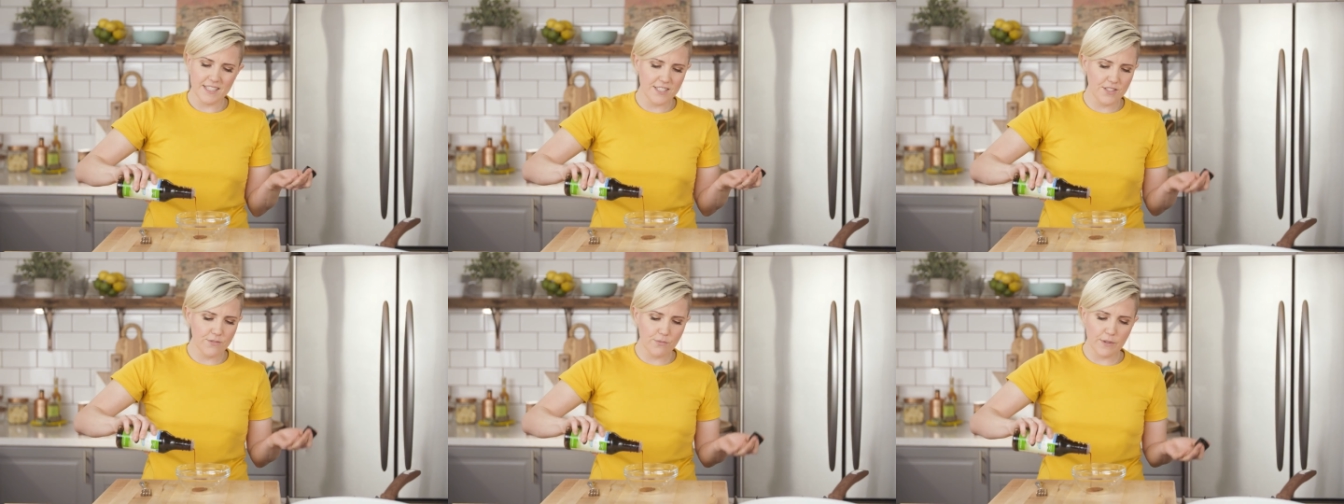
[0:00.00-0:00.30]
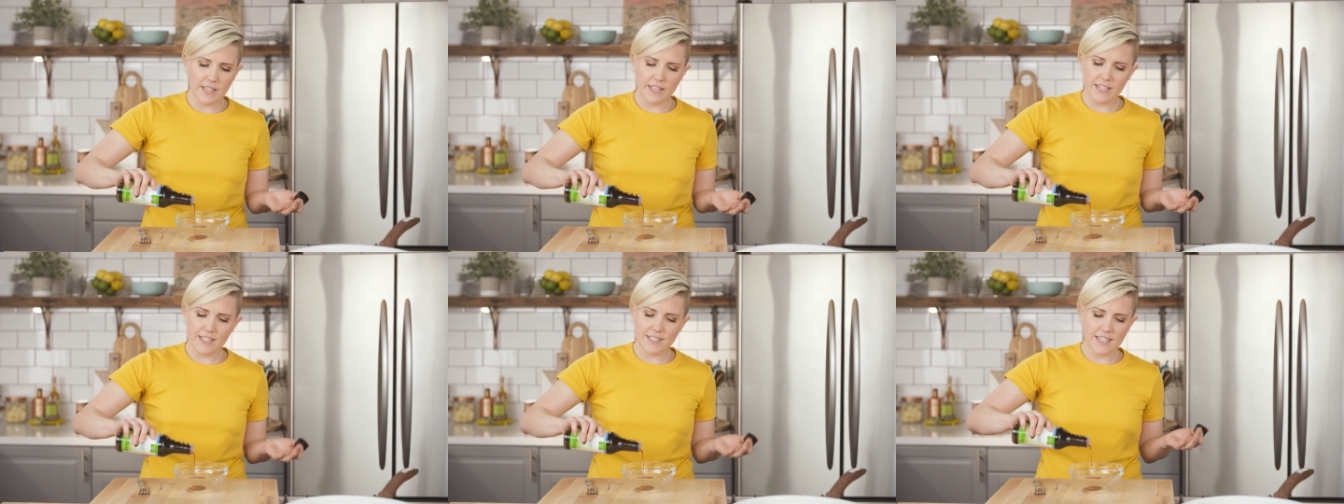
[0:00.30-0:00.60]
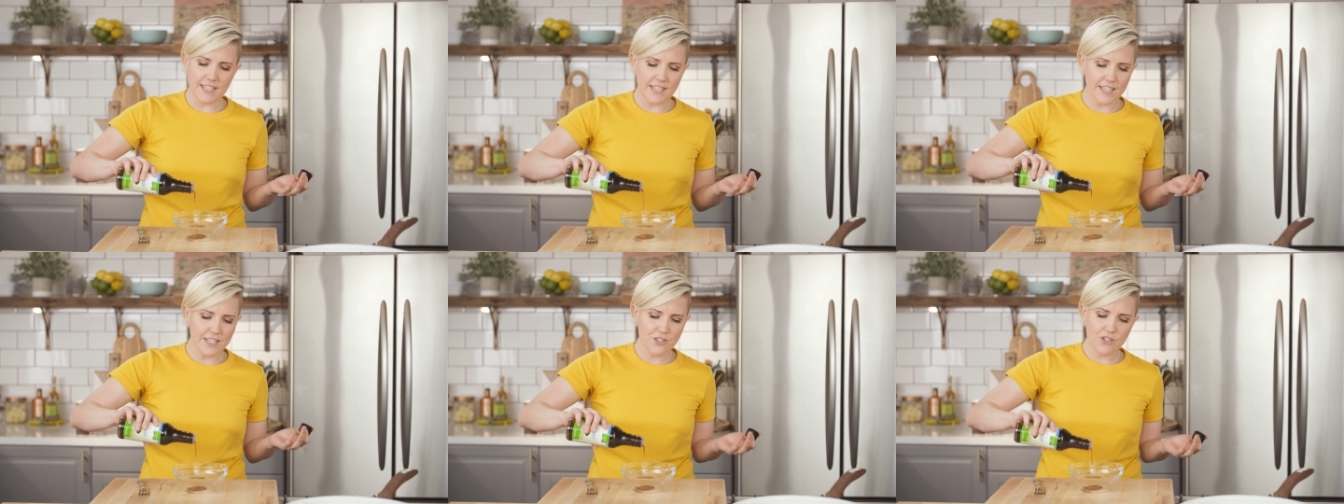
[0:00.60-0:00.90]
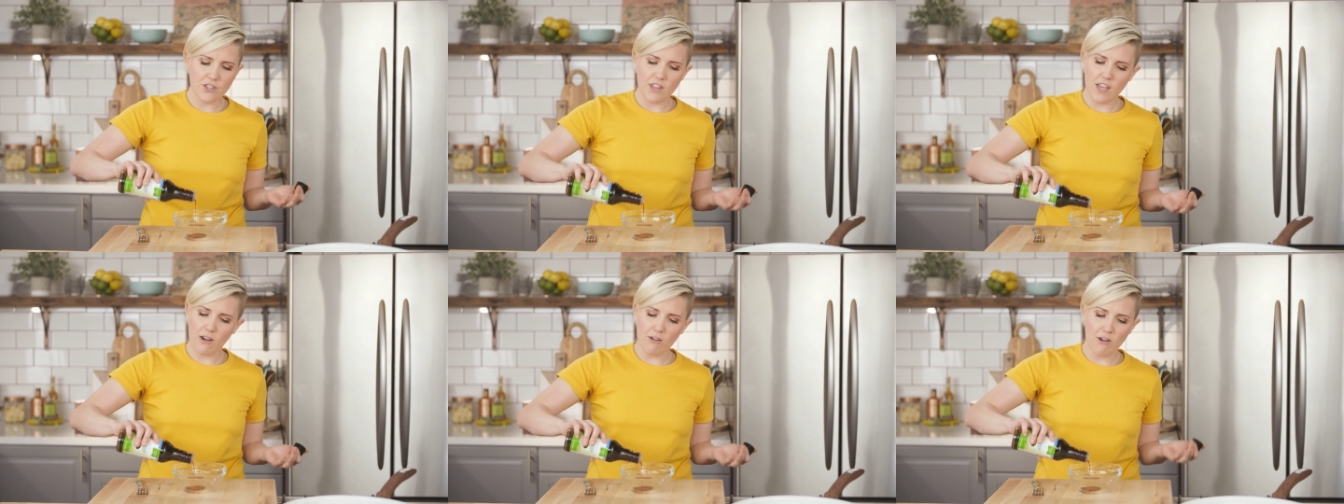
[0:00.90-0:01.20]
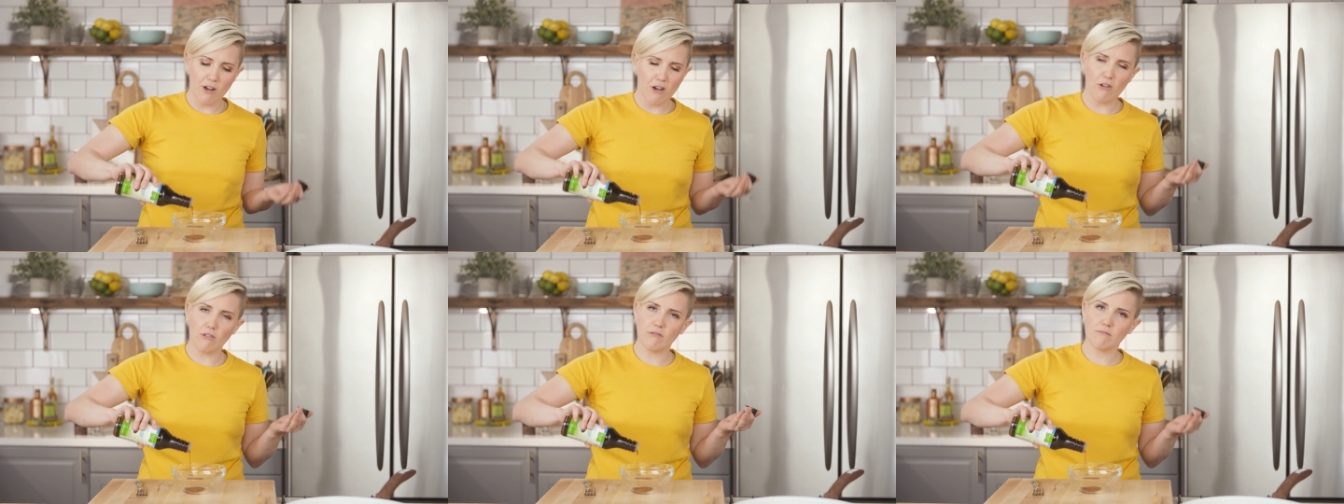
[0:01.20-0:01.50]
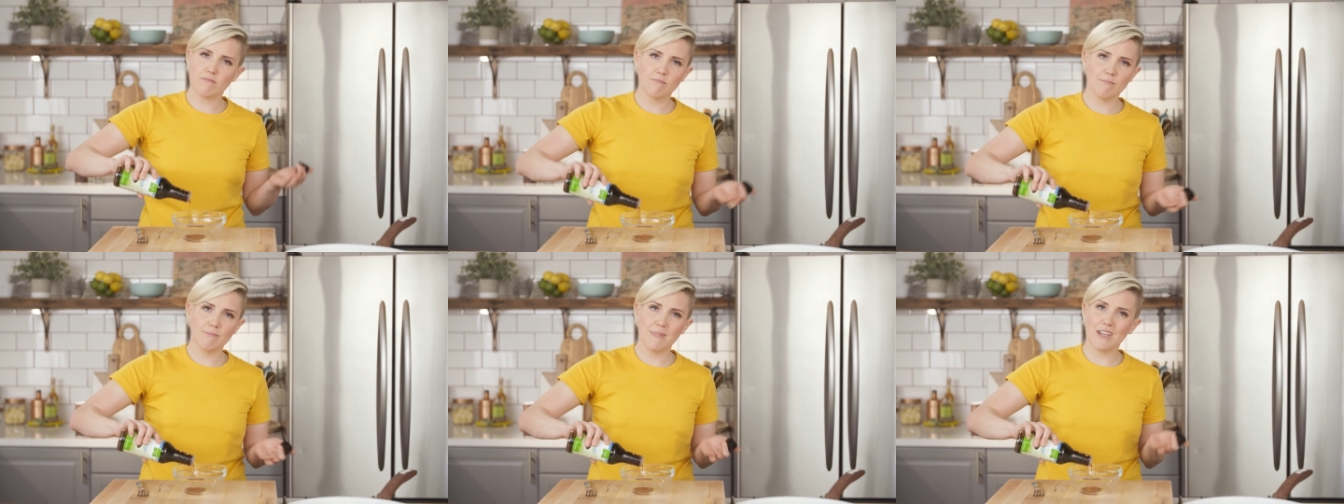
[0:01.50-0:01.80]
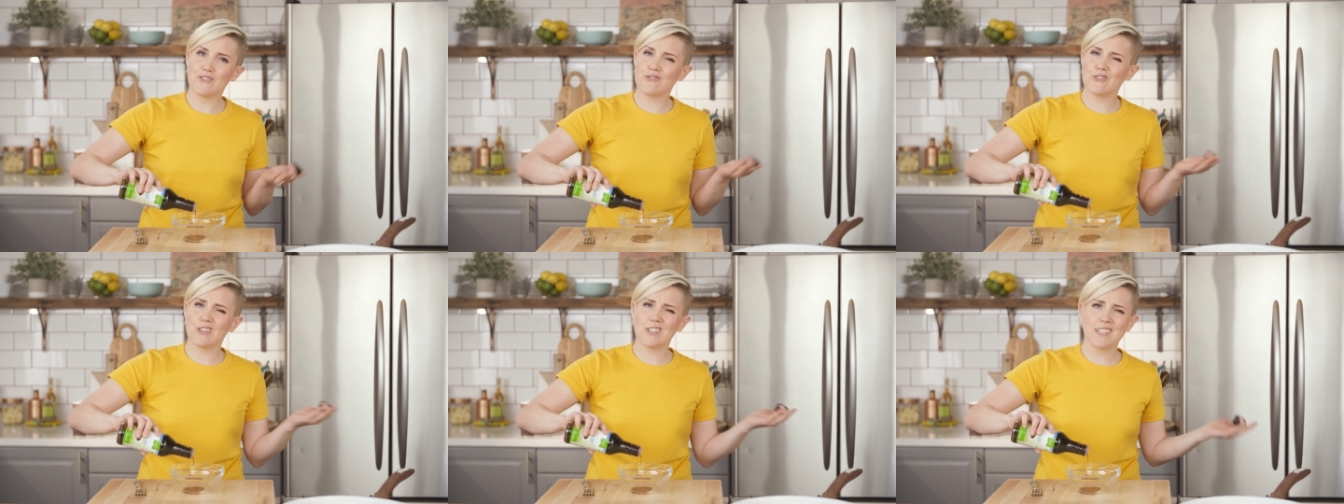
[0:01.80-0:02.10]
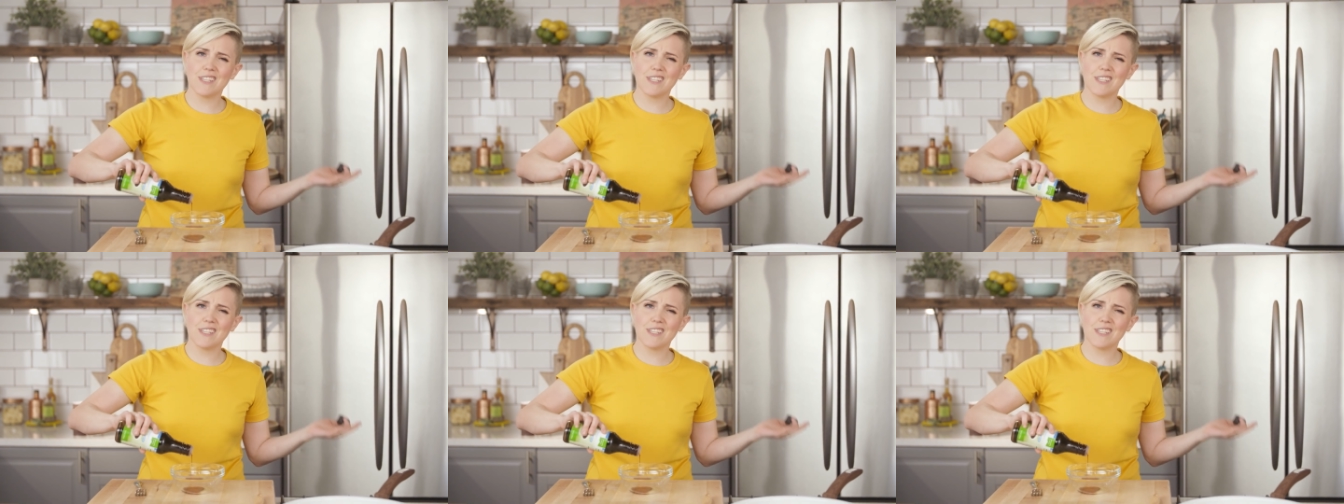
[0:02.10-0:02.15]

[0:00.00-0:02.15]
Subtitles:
it's really to each their own. Measure to